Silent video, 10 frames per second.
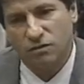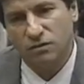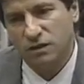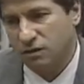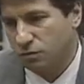
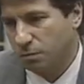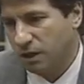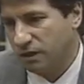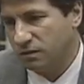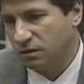Lee
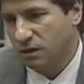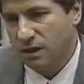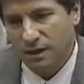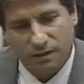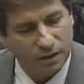explained,
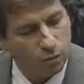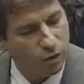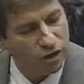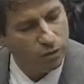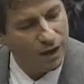that
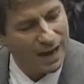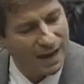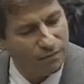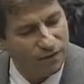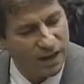when you
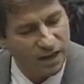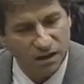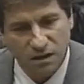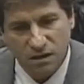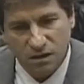have a
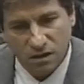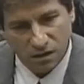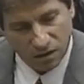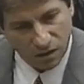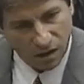
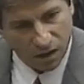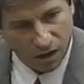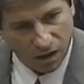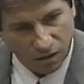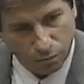
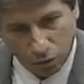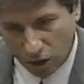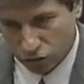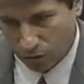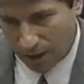
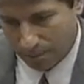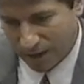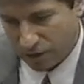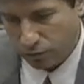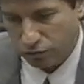blood drop
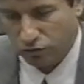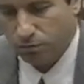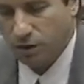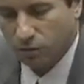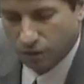and you
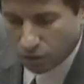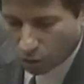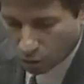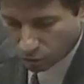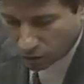smear it
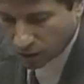over a